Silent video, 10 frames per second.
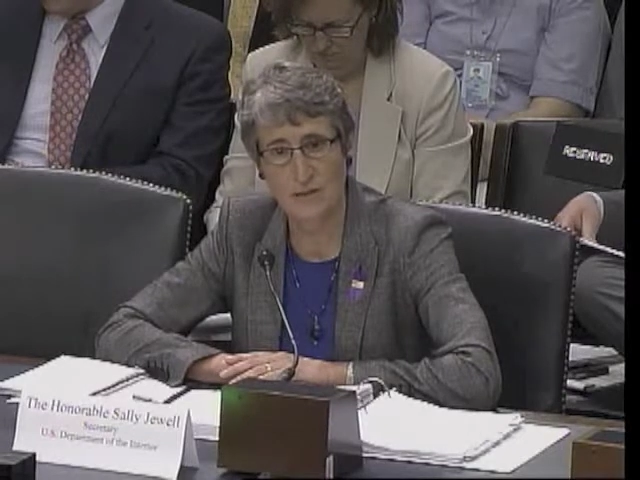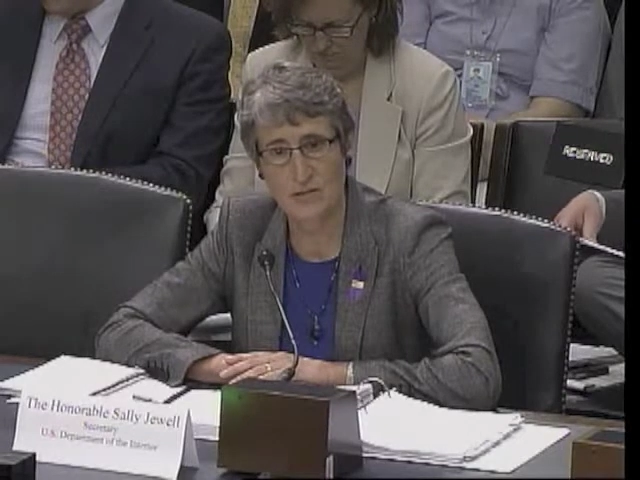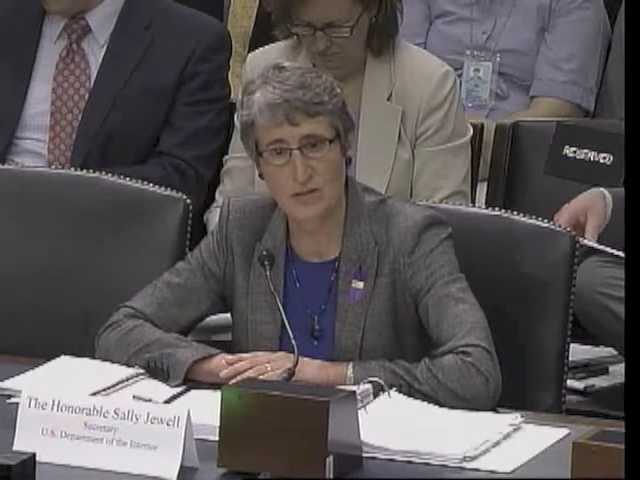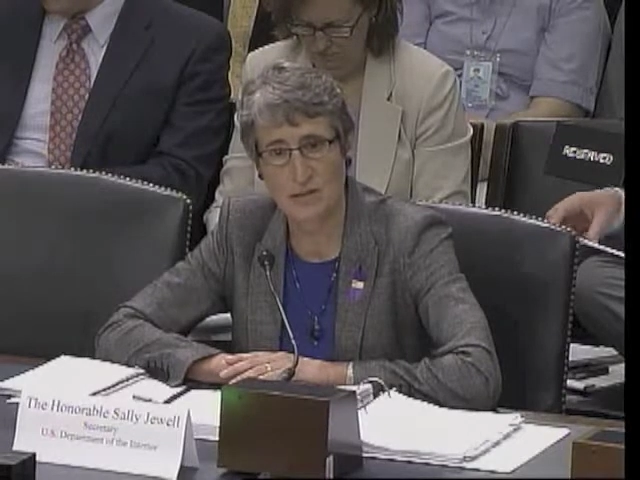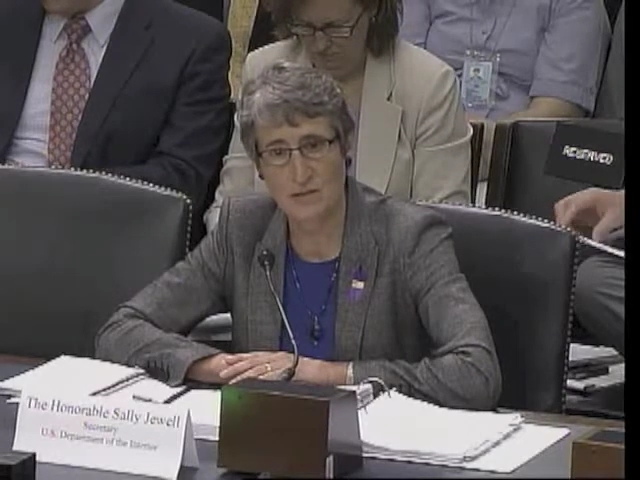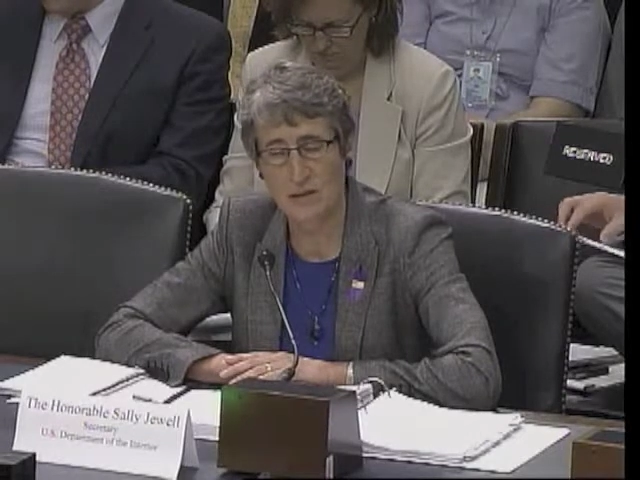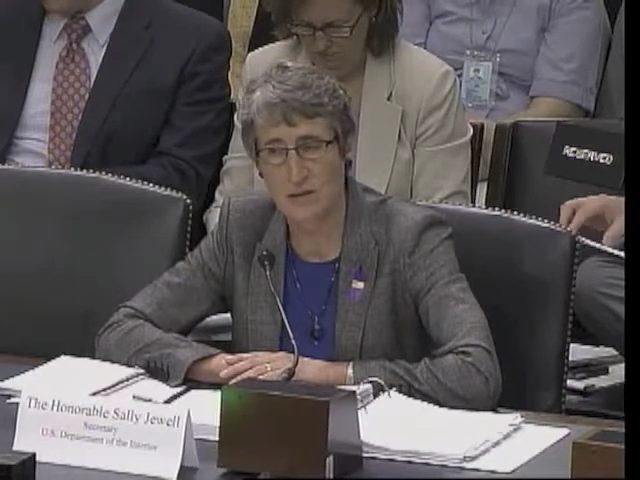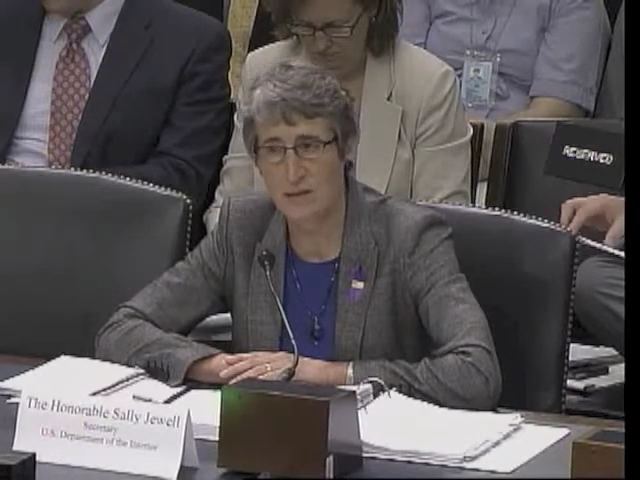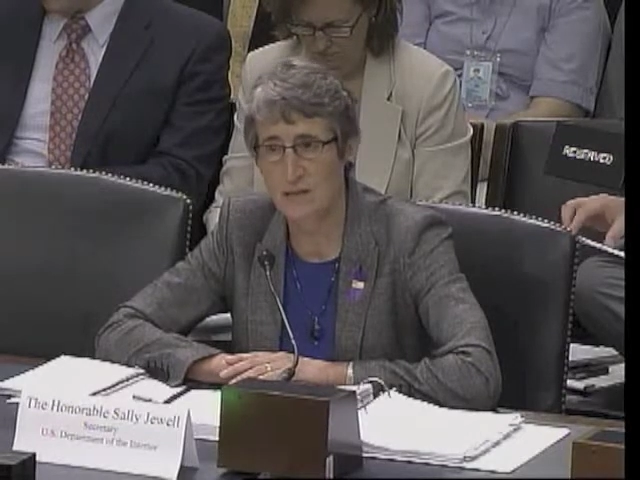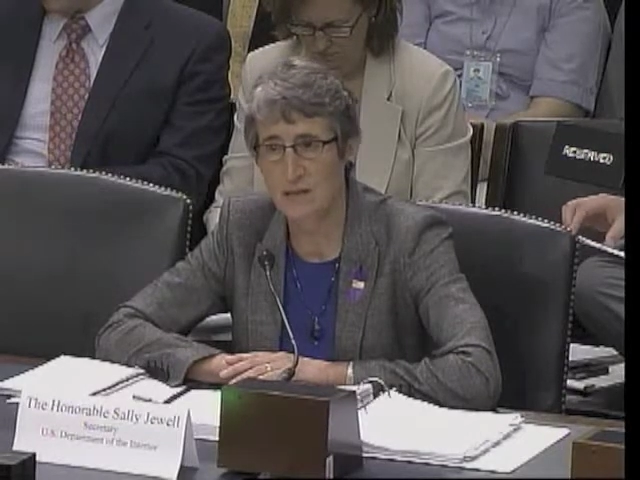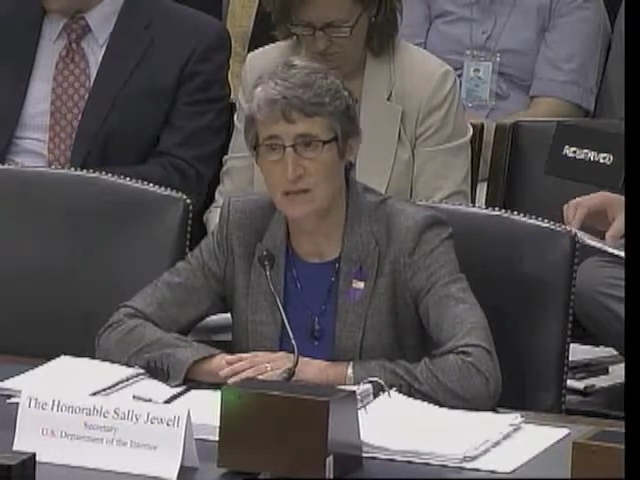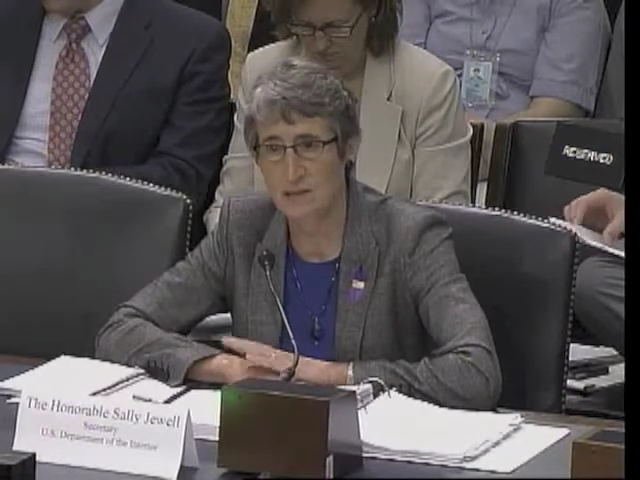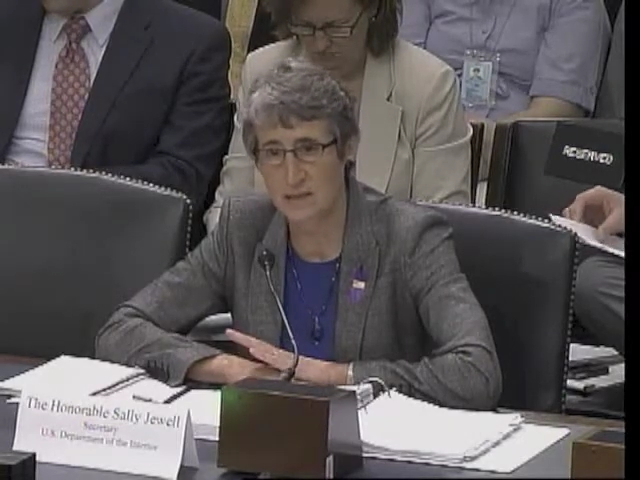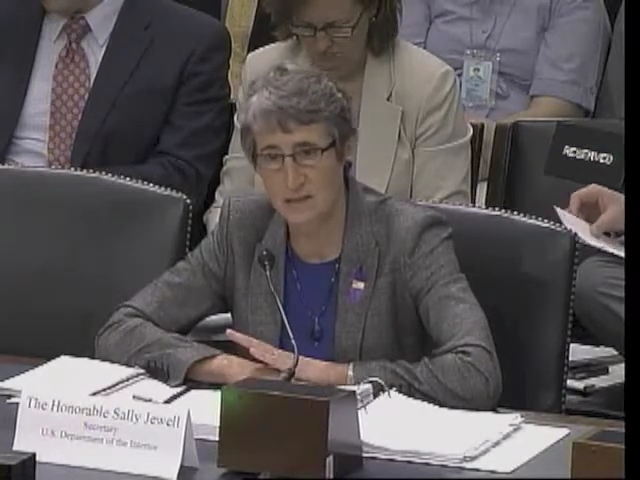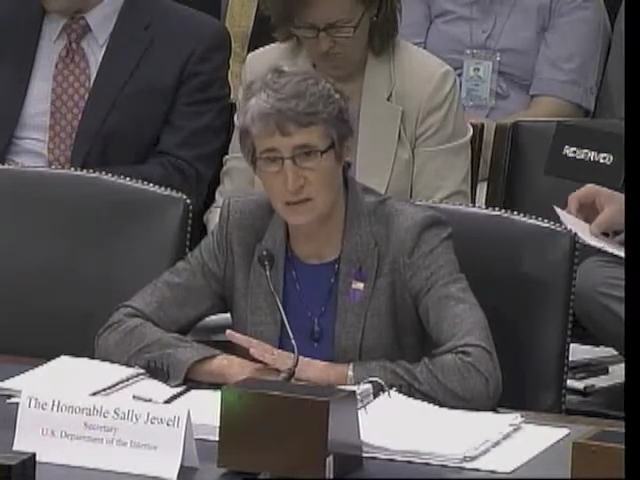of those things. I think
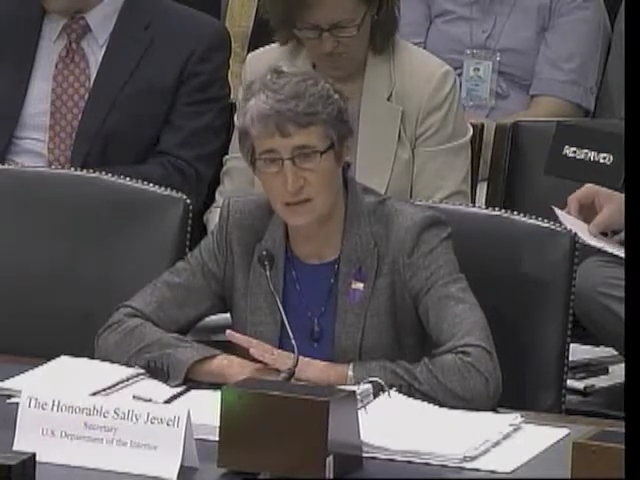that as,